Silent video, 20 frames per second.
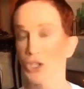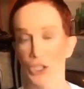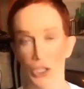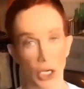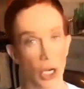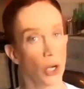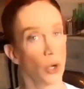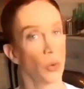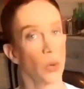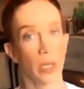
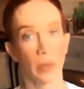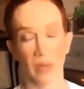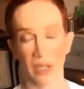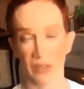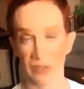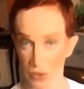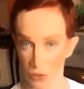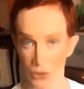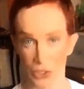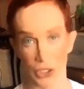show in
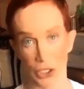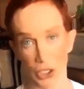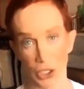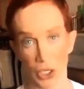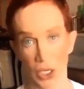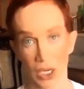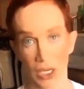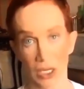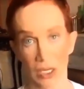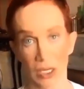my
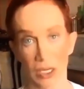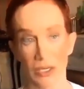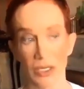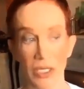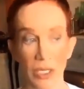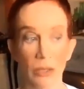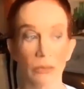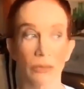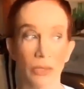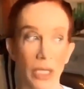future.
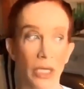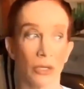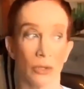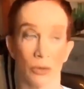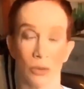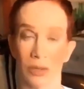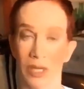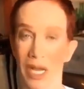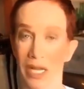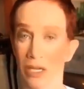So,
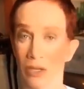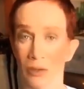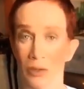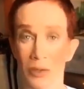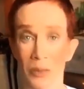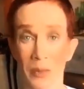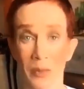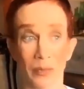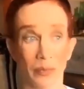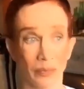no, I
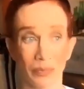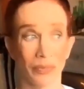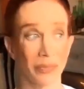don't do...